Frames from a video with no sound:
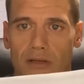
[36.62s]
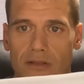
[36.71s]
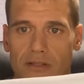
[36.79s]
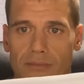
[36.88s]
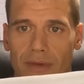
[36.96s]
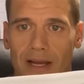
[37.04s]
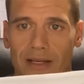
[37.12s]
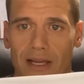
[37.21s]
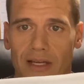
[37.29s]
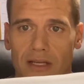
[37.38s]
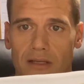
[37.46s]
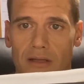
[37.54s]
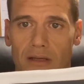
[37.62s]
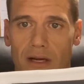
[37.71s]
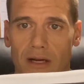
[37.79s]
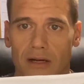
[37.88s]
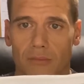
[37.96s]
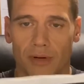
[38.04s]
some magnetic
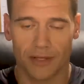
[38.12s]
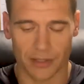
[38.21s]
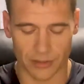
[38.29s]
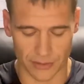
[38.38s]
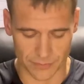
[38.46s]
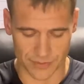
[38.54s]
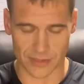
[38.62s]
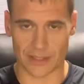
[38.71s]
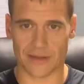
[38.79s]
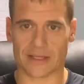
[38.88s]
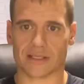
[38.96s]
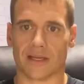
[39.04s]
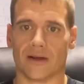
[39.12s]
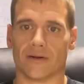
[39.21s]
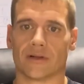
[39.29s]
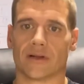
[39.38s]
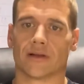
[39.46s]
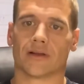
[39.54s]
button clips, and that's
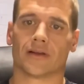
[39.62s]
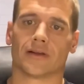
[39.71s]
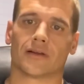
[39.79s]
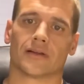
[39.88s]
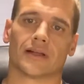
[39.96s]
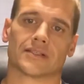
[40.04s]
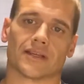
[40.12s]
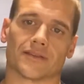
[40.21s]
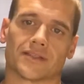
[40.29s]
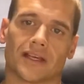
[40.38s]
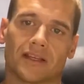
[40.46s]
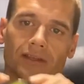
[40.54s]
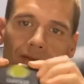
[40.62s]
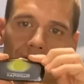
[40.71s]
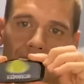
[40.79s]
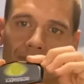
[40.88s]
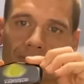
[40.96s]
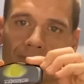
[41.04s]
how the tech
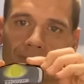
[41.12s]
unit.